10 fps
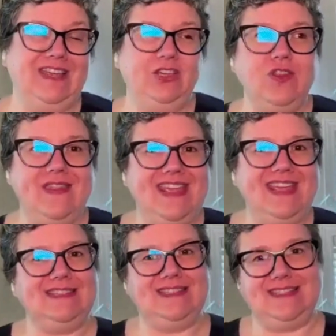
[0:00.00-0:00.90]
It's like a
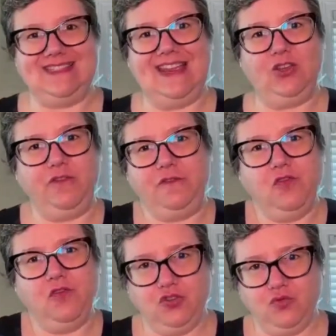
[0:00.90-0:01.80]
nest. It's like
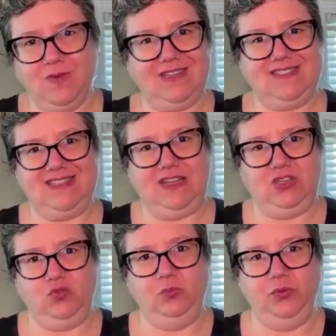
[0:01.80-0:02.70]
a fortress
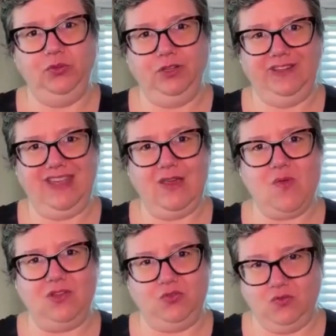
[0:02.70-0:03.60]
that you
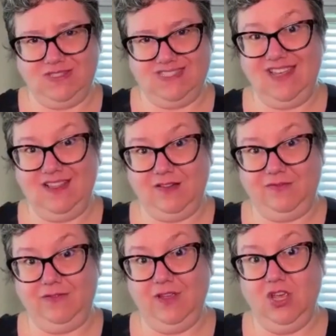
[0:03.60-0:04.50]
build around
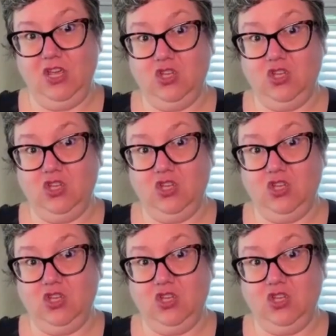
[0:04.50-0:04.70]
yourself.